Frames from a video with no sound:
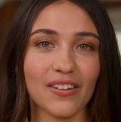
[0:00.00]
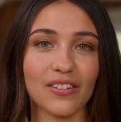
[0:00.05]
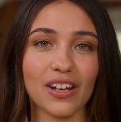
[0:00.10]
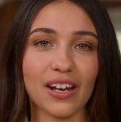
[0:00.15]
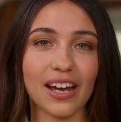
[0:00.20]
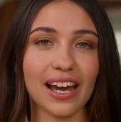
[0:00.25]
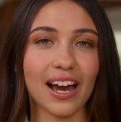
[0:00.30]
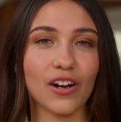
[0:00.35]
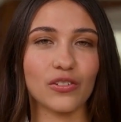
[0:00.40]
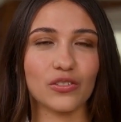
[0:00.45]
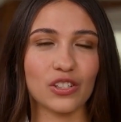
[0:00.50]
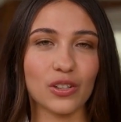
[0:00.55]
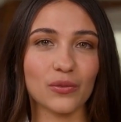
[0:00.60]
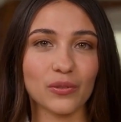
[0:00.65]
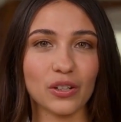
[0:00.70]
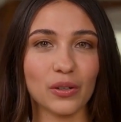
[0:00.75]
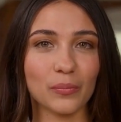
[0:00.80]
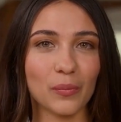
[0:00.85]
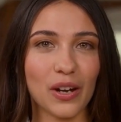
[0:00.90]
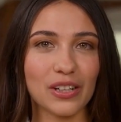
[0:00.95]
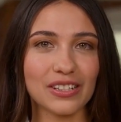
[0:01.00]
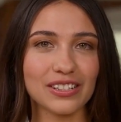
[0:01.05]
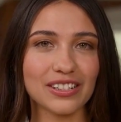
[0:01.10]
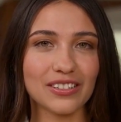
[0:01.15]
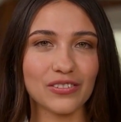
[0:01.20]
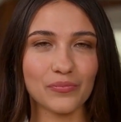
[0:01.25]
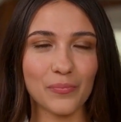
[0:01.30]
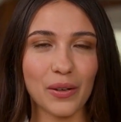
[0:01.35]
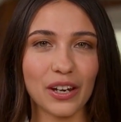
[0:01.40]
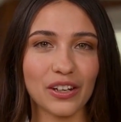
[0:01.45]
The layouts are
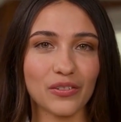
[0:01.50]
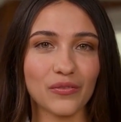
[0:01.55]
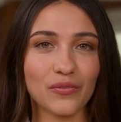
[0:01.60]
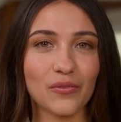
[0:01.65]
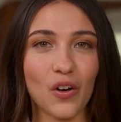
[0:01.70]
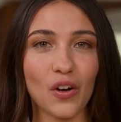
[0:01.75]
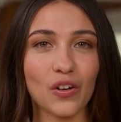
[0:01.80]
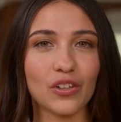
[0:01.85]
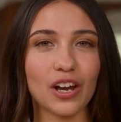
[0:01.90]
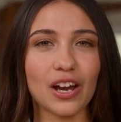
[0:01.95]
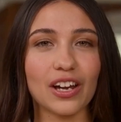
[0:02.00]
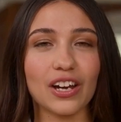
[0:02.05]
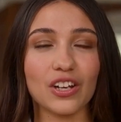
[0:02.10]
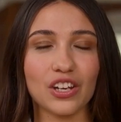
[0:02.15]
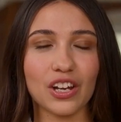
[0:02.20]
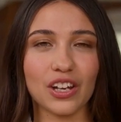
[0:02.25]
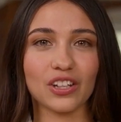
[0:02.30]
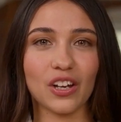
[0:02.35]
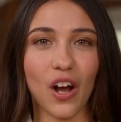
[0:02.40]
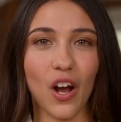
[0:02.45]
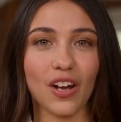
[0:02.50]
responsive by default and adjust